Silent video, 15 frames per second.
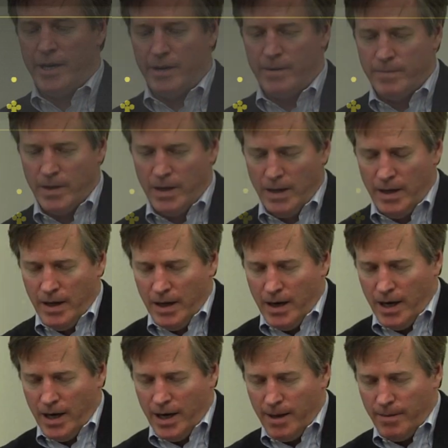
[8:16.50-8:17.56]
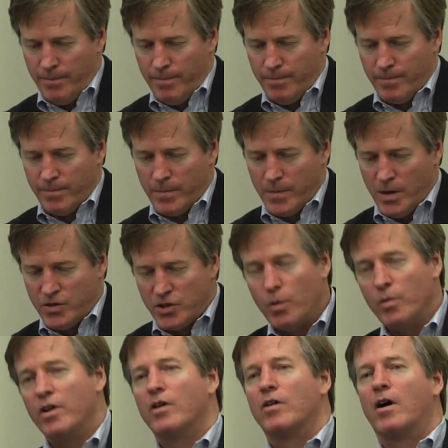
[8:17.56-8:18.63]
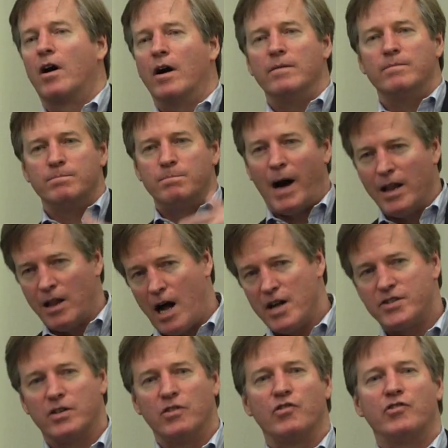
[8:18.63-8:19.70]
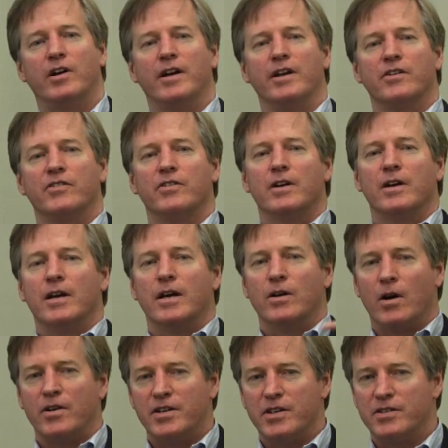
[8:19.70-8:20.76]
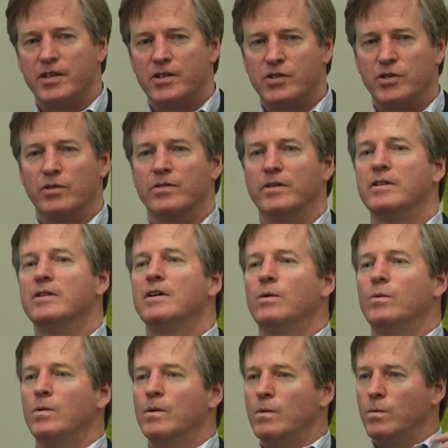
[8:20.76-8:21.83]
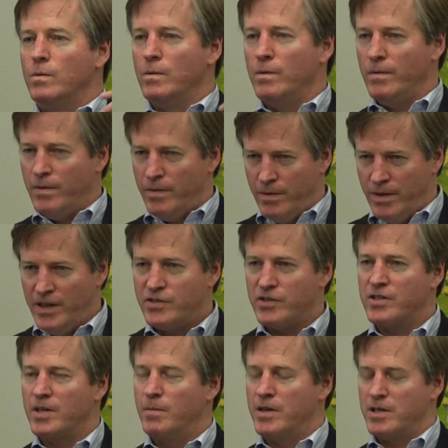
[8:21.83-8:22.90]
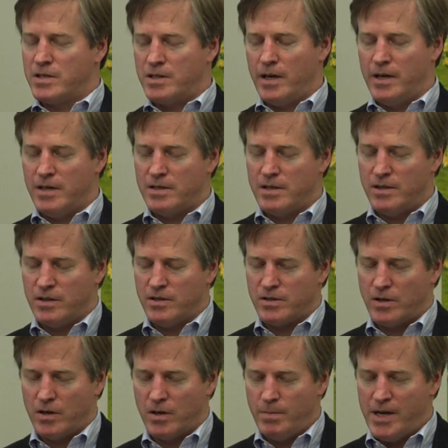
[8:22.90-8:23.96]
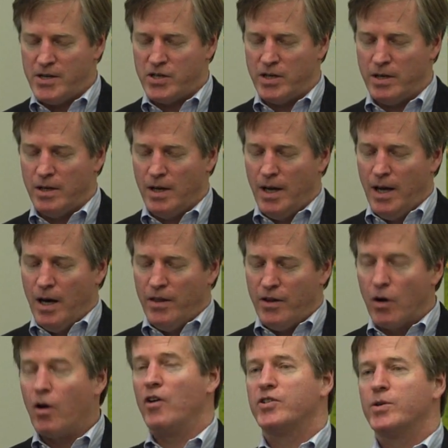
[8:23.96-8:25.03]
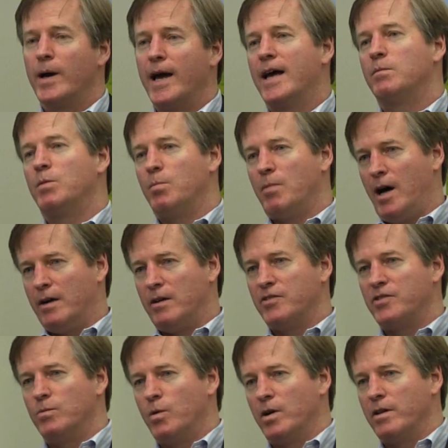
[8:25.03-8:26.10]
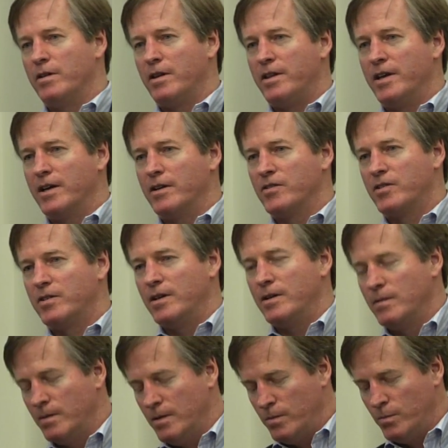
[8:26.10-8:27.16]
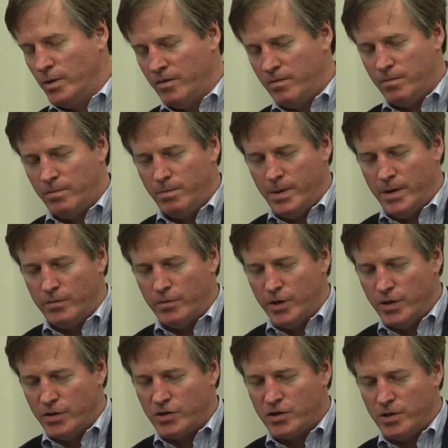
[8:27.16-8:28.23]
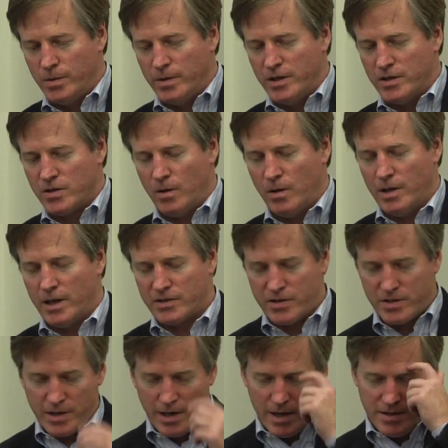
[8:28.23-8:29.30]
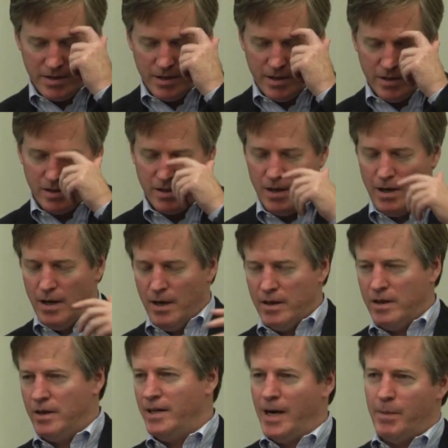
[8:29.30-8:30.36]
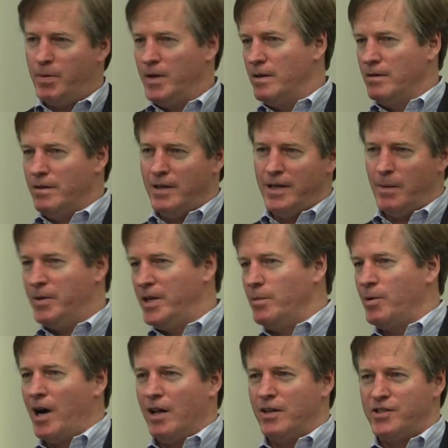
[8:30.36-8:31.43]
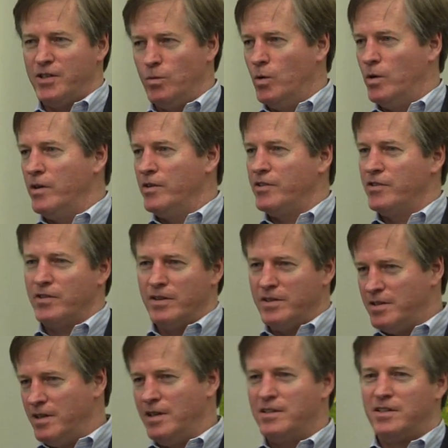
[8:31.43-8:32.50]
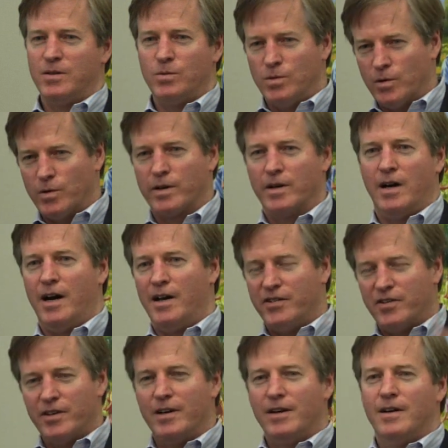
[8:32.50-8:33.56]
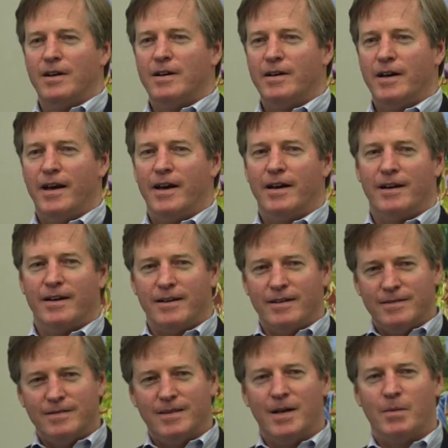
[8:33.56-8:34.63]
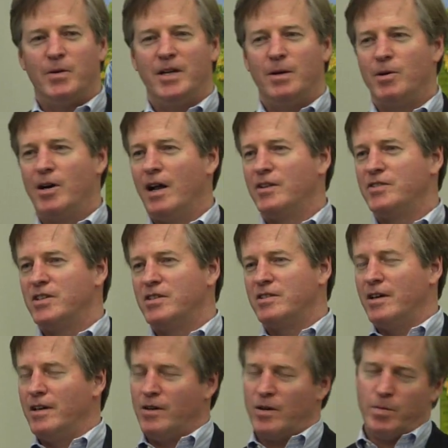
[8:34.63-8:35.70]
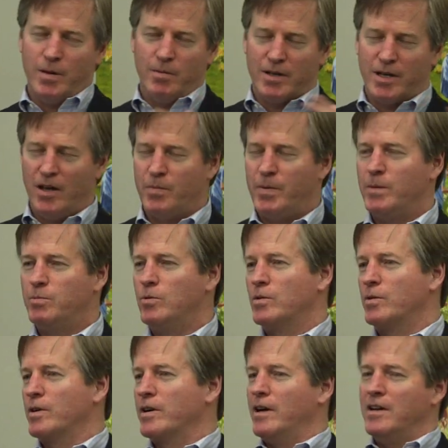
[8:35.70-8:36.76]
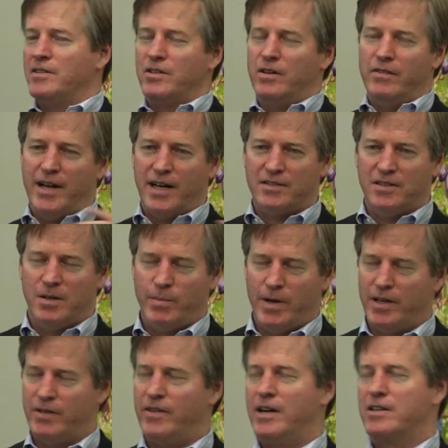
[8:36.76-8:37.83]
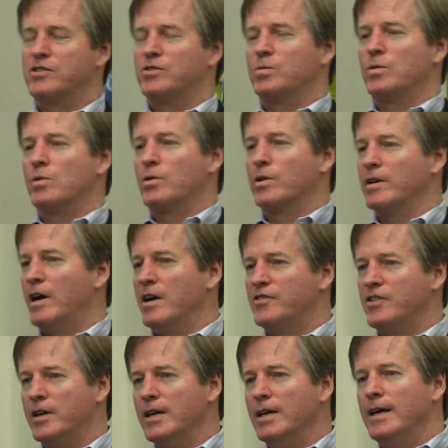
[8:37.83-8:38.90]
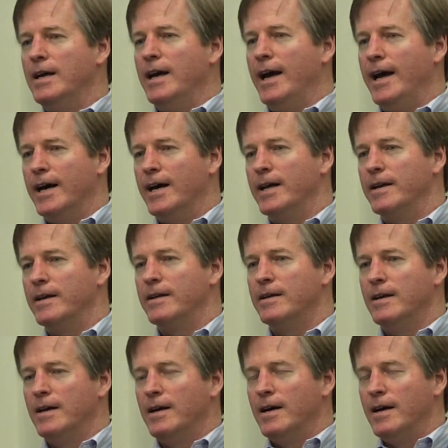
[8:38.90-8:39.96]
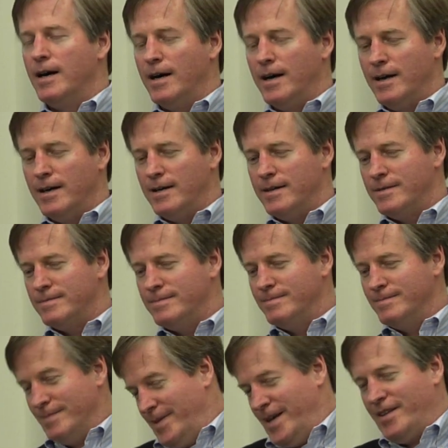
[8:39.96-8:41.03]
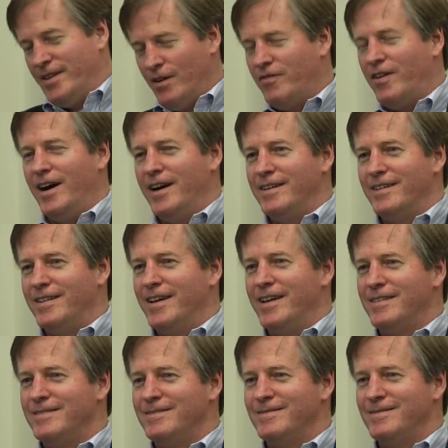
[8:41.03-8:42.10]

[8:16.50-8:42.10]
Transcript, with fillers: hair. Um, so there are biological studies in autistic children. These are some of the studies that DeSoto mentioned. There are also animal models, and one of the things that we've been reduced to in this whole exercise is the, epi the epidemiology wars. And so the CDC will organize a epidemiology study or public health people will organize it or vaccine manufacturers will organize it and, uh, and they'll find that